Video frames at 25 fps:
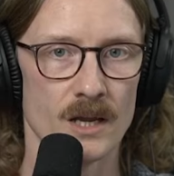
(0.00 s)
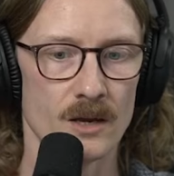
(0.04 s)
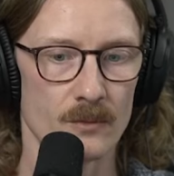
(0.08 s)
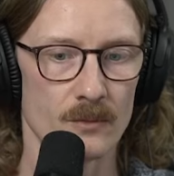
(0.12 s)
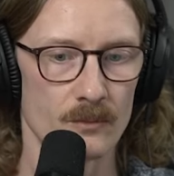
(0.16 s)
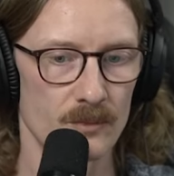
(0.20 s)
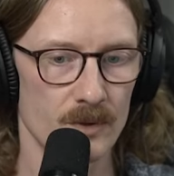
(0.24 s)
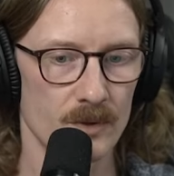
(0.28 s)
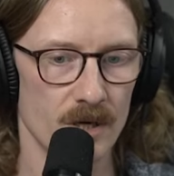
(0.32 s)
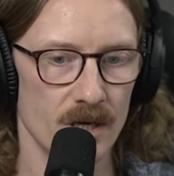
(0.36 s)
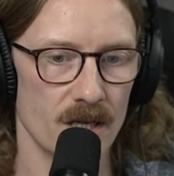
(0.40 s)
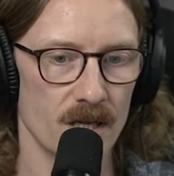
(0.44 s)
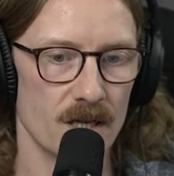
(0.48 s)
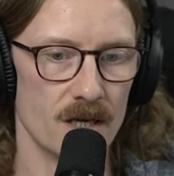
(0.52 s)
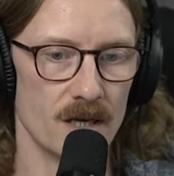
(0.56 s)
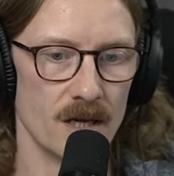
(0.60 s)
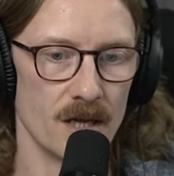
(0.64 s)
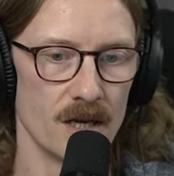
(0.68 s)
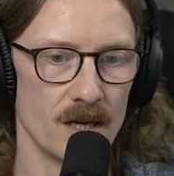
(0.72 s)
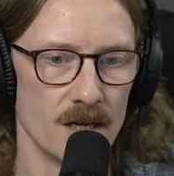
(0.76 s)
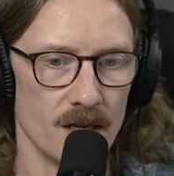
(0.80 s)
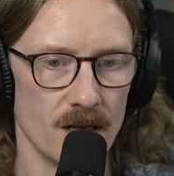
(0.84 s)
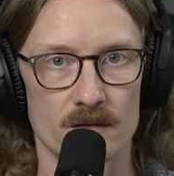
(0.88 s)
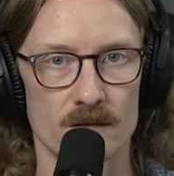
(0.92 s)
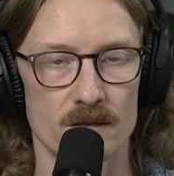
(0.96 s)
Pretty
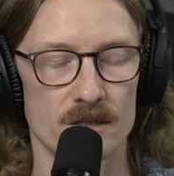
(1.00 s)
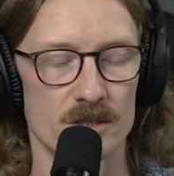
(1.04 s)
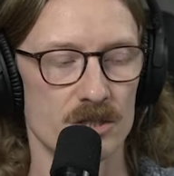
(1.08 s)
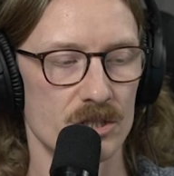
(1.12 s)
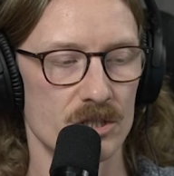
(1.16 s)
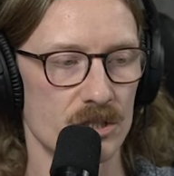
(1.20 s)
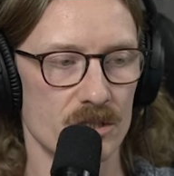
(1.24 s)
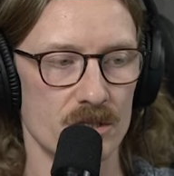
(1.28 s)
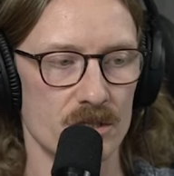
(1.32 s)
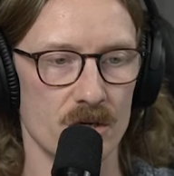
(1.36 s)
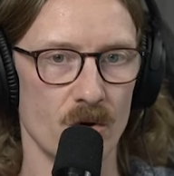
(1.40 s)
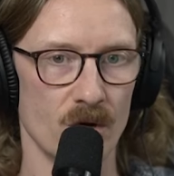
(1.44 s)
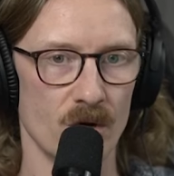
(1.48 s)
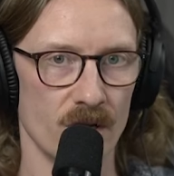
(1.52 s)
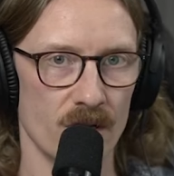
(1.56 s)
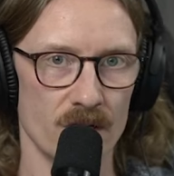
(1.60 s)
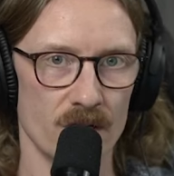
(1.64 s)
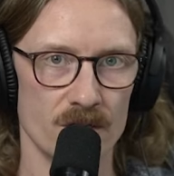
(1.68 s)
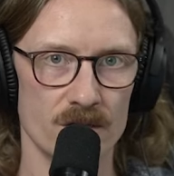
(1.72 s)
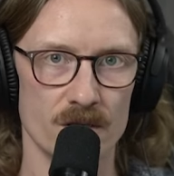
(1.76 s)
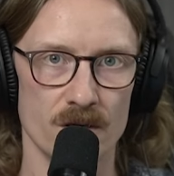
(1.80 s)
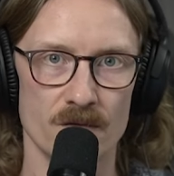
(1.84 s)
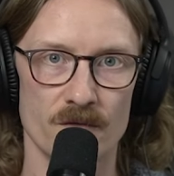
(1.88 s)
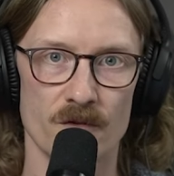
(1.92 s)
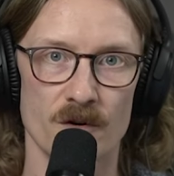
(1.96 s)
good. Just a quick
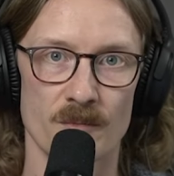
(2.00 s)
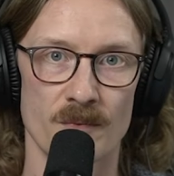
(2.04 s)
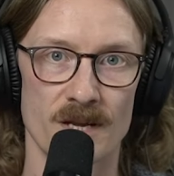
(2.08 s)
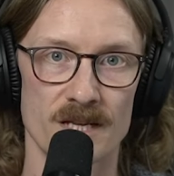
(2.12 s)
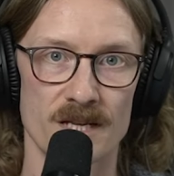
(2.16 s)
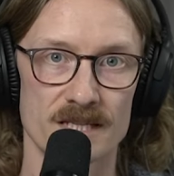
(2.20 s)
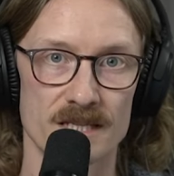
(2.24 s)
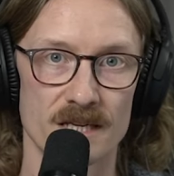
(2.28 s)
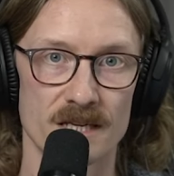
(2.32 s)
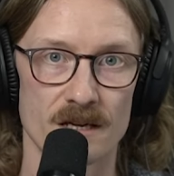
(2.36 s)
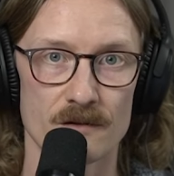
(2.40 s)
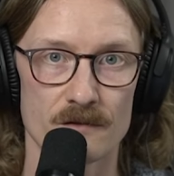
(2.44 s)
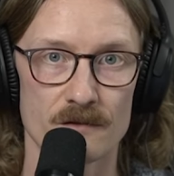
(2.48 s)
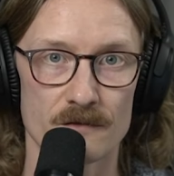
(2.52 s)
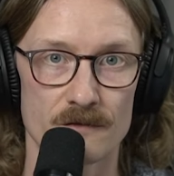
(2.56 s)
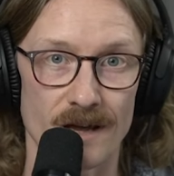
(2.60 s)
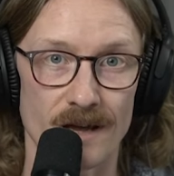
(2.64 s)
intro for myself.